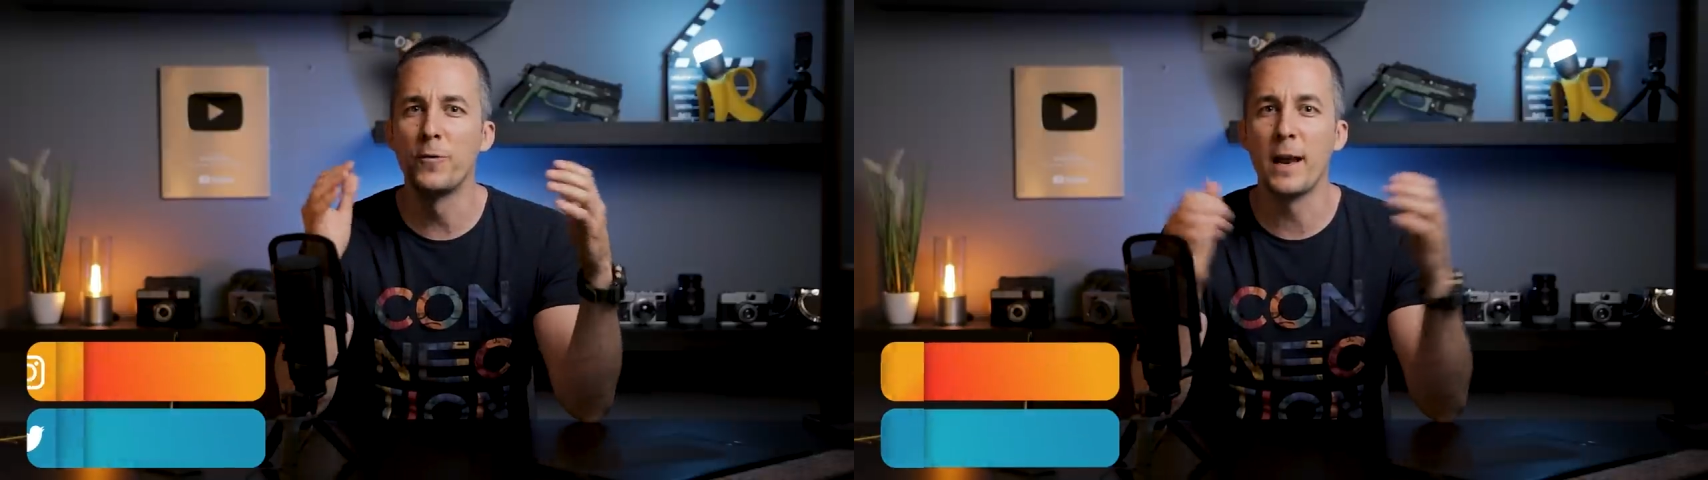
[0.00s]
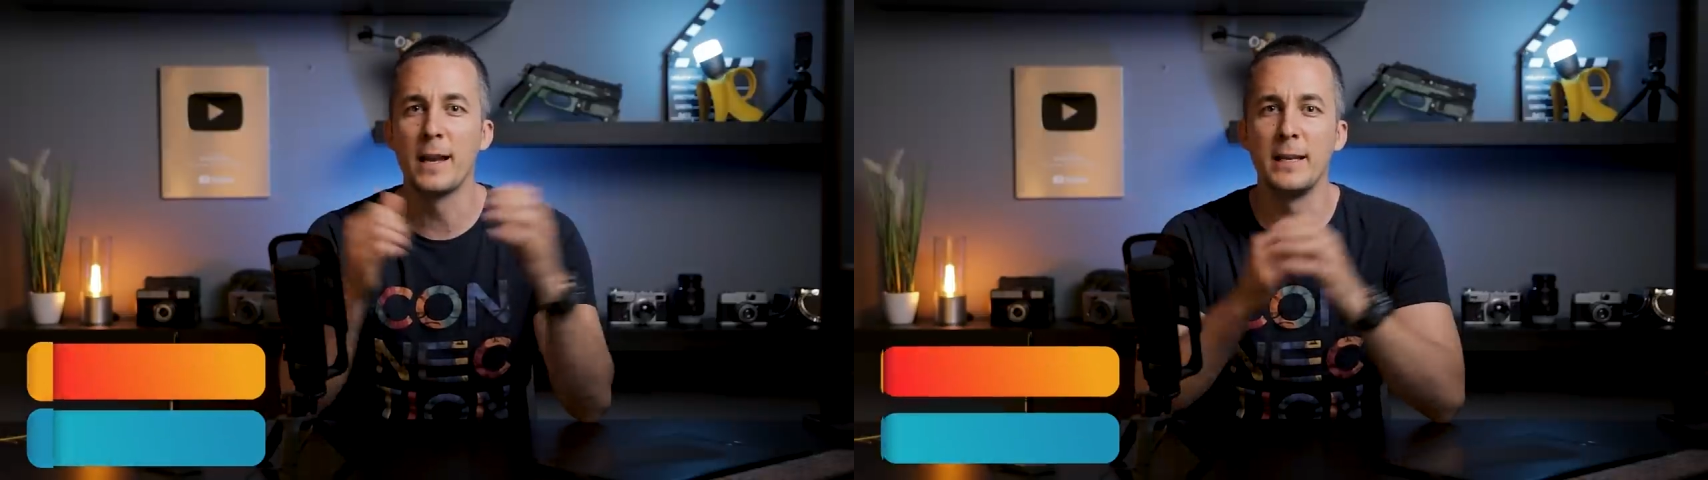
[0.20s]

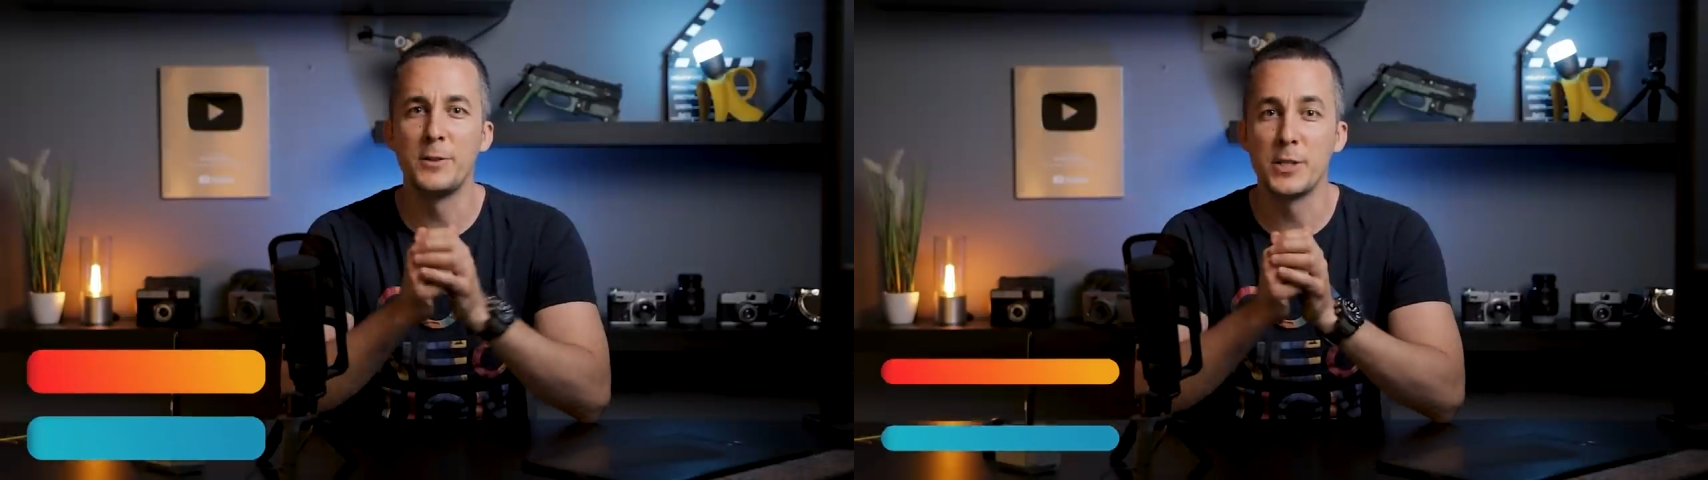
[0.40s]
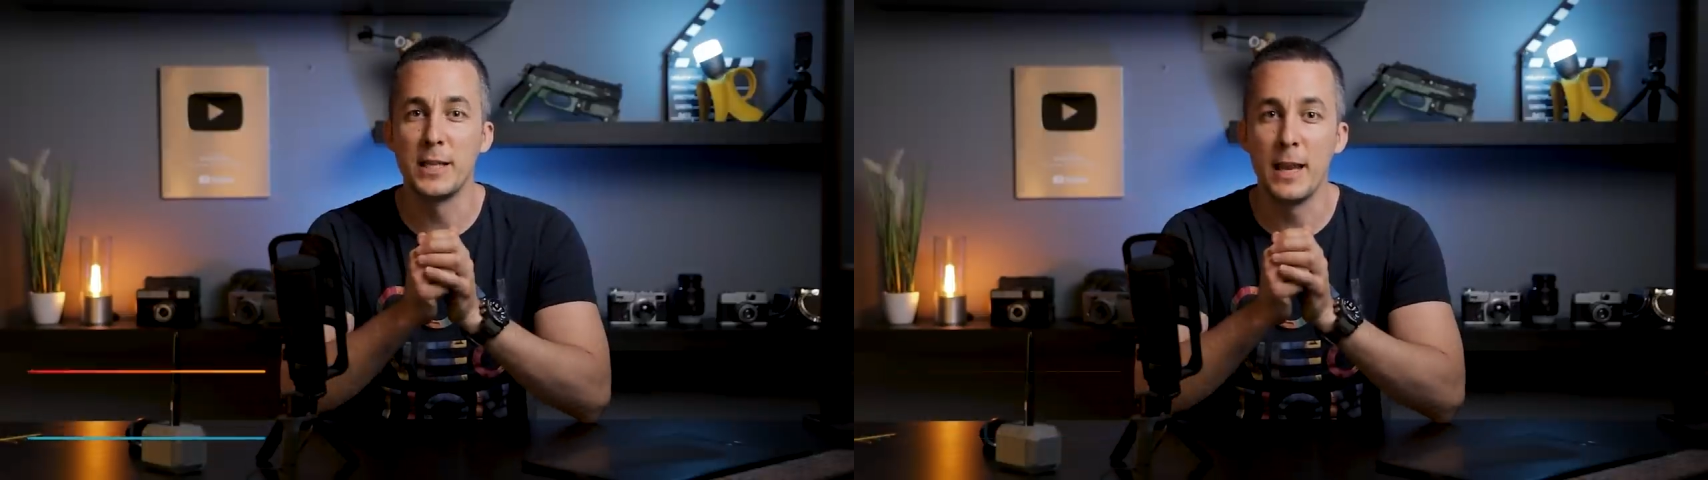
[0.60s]
fun and
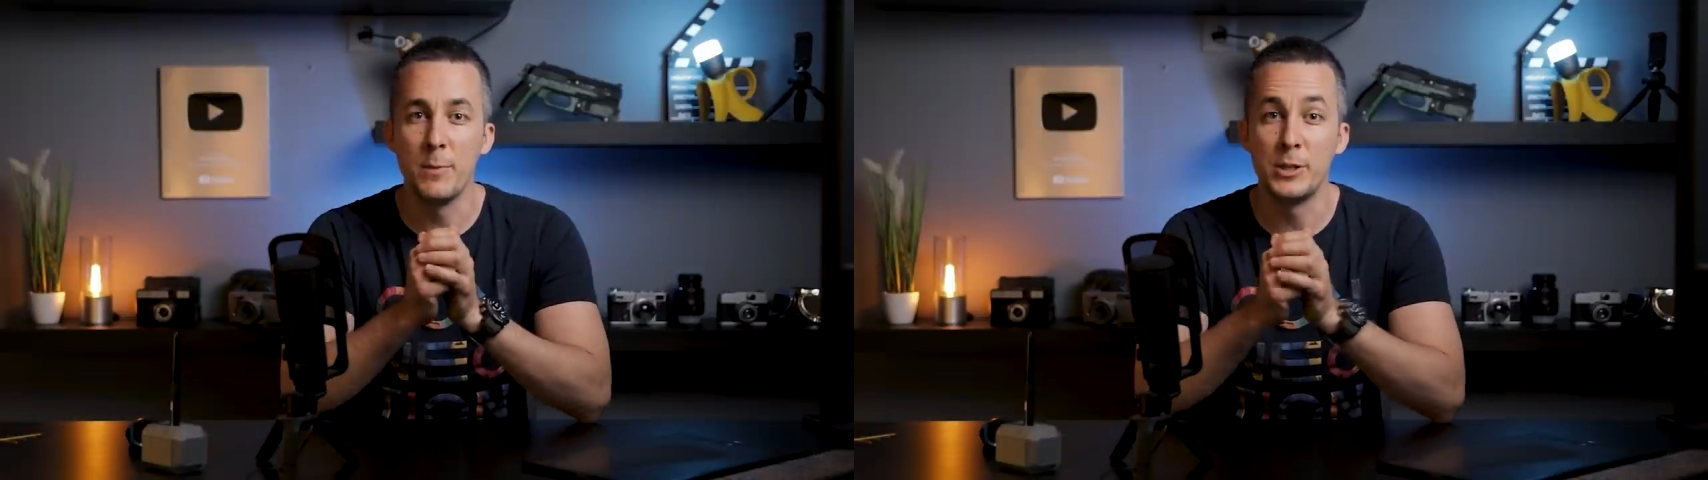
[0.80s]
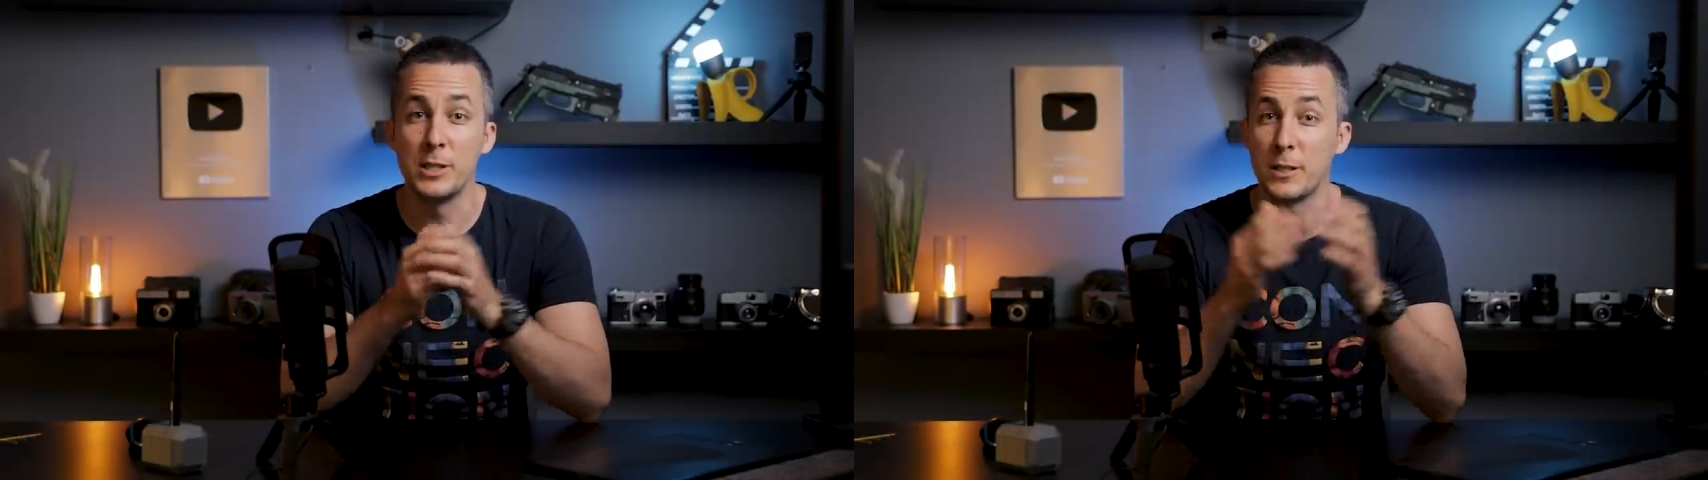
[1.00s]
interesting
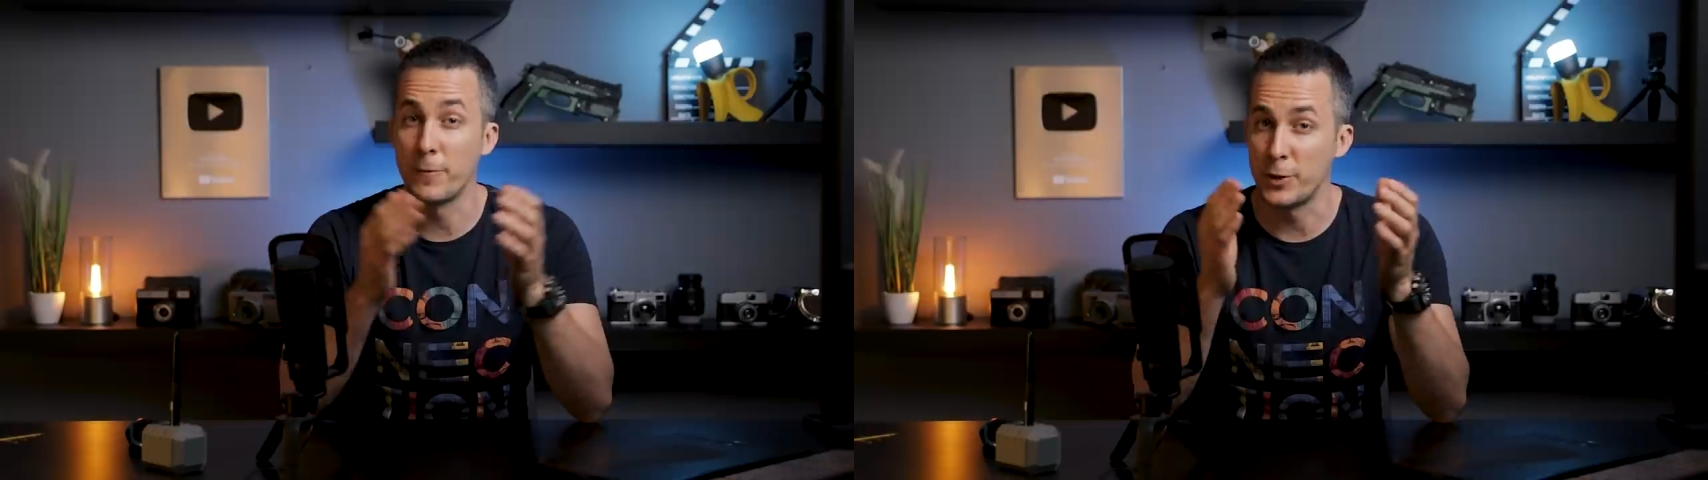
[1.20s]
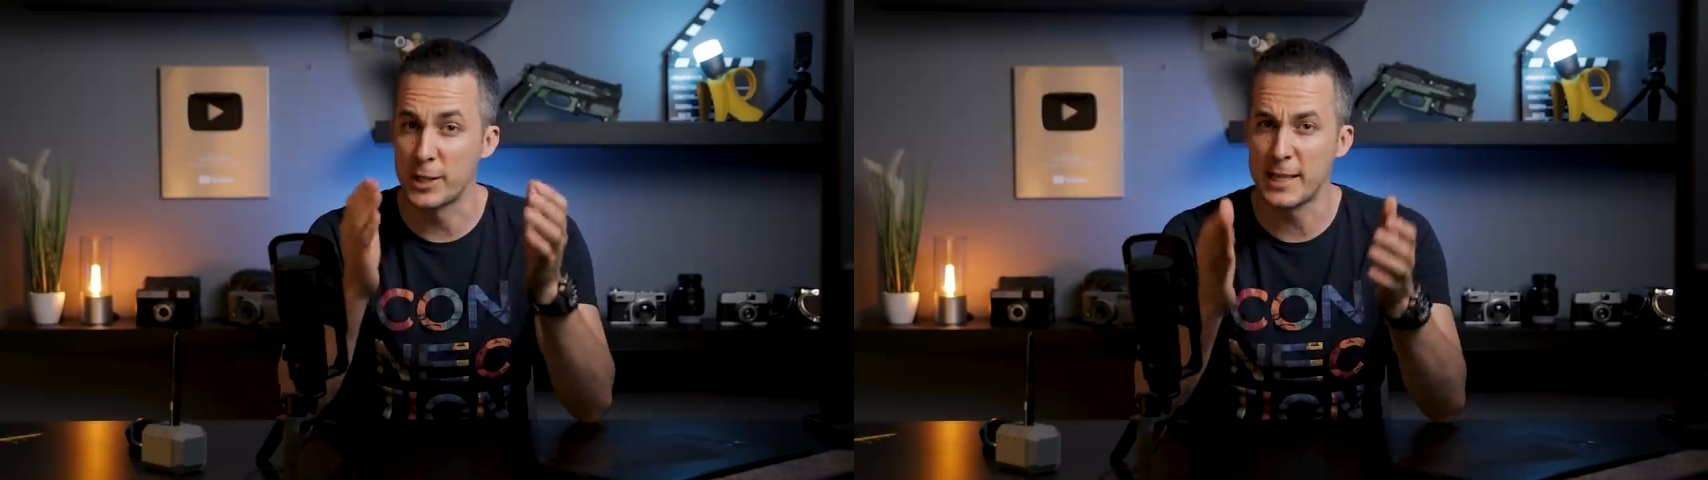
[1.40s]
images
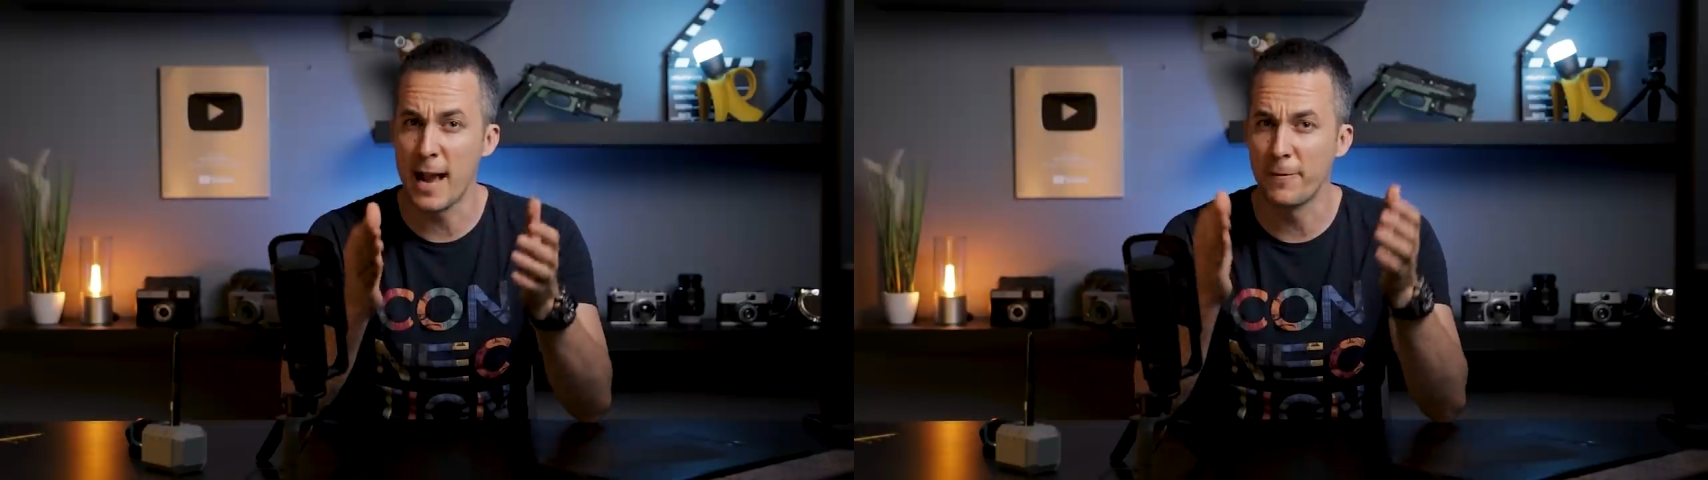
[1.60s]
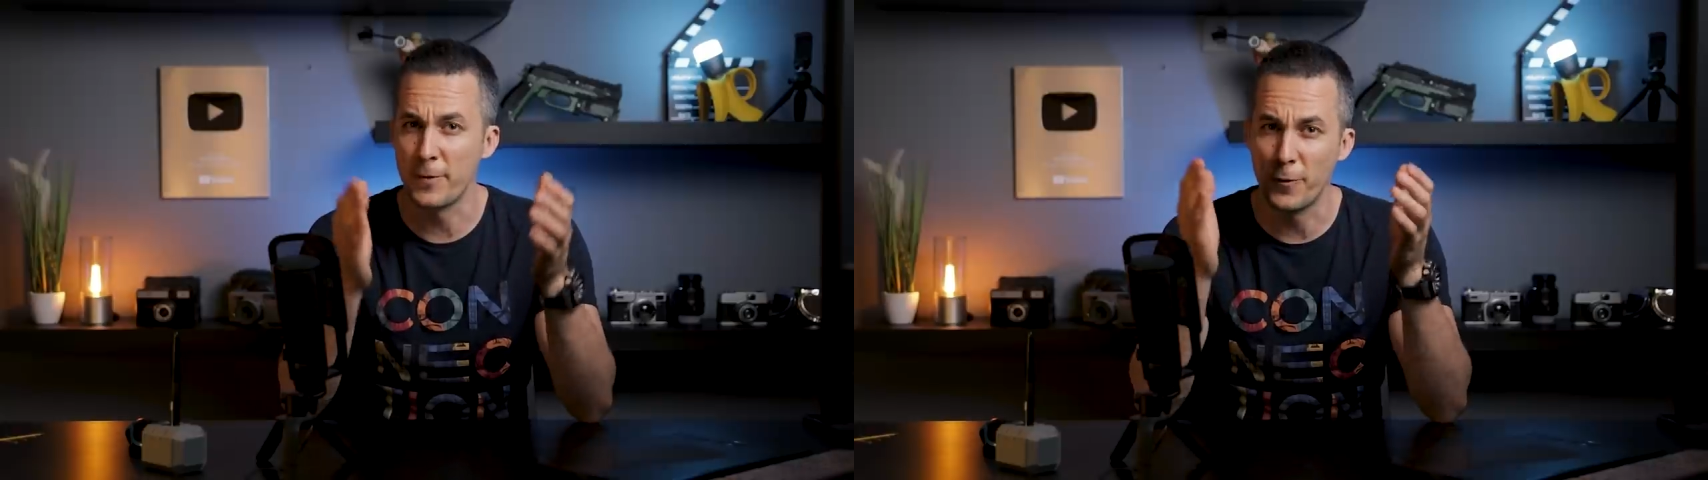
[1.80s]
of yourself,